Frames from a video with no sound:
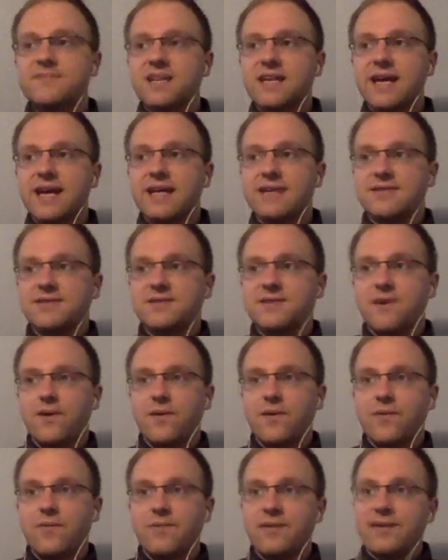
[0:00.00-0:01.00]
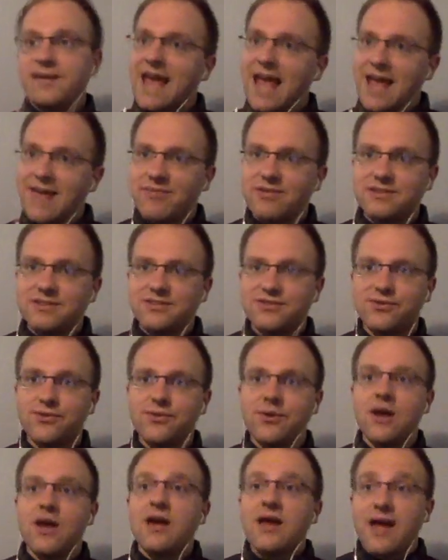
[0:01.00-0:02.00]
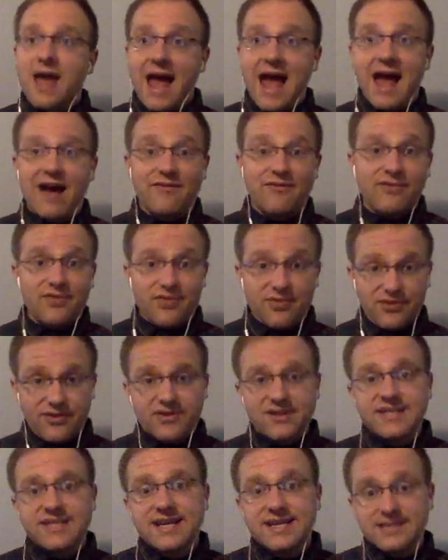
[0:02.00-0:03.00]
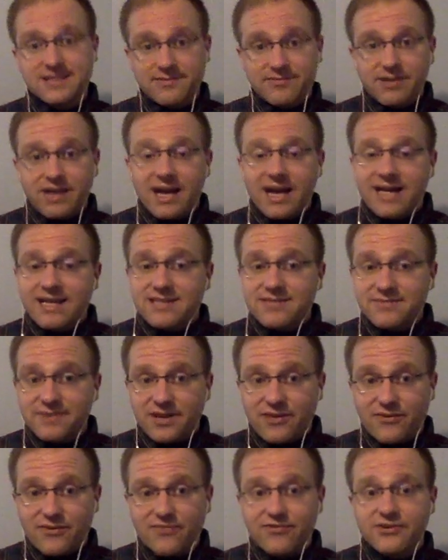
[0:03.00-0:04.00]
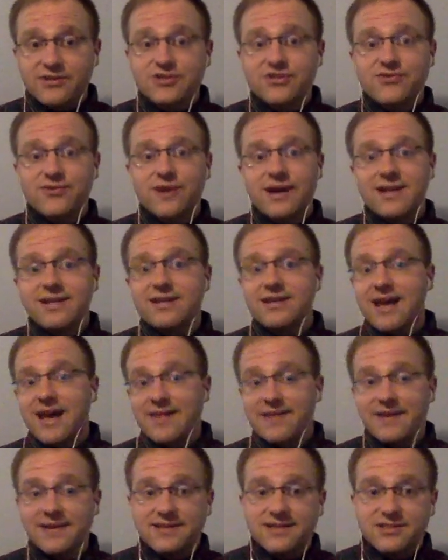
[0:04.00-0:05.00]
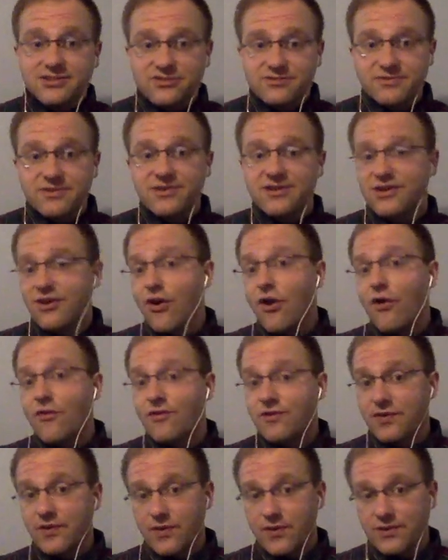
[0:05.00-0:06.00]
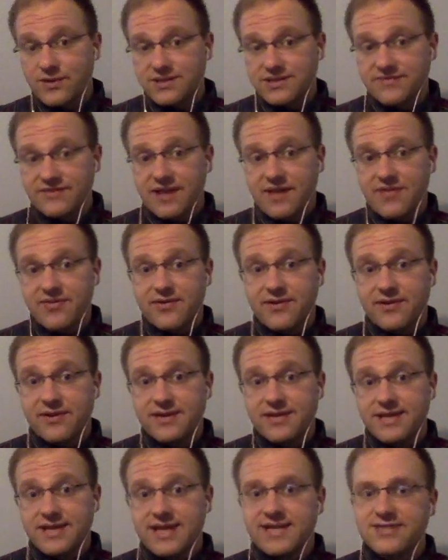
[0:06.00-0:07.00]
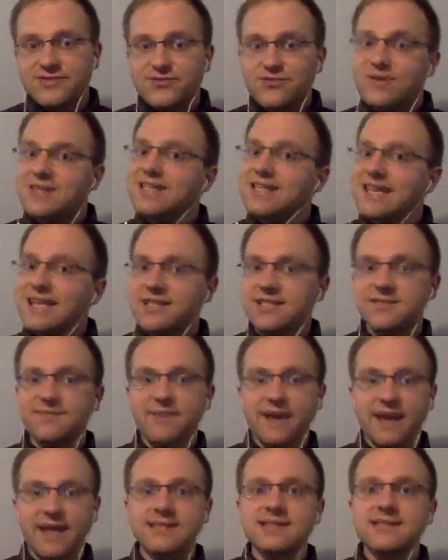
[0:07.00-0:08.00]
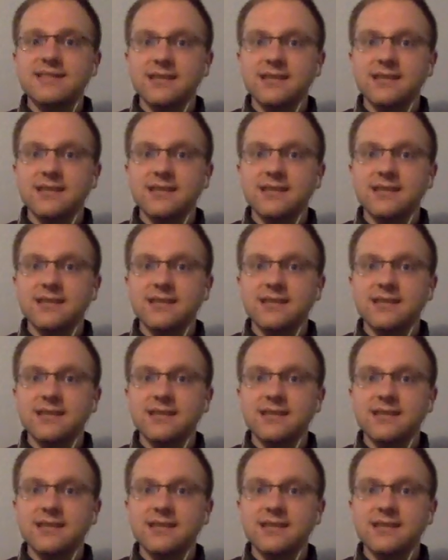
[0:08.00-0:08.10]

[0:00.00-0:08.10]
And so being able to have 30-day supplies being refrigerated and then distributed over the course of that 30 days really expands the